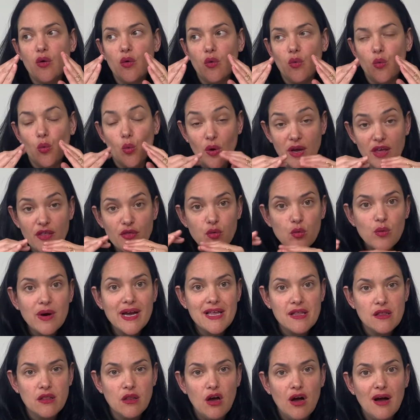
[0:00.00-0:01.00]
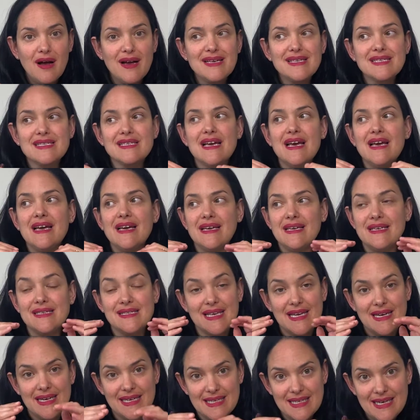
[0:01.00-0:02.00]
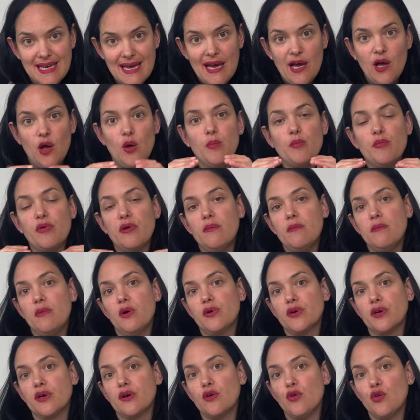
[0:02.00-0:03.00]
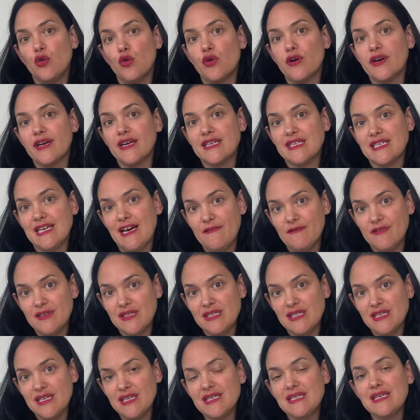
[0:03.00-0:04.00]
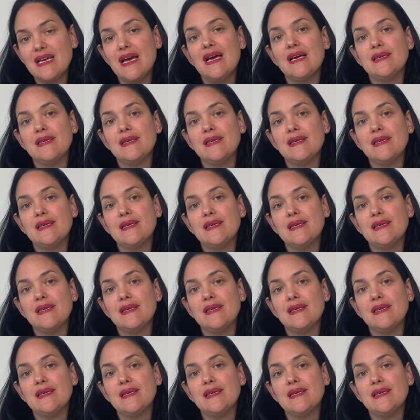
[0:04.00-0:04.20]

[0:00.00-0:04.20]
with weight loss is that it can help promote a caloric deficit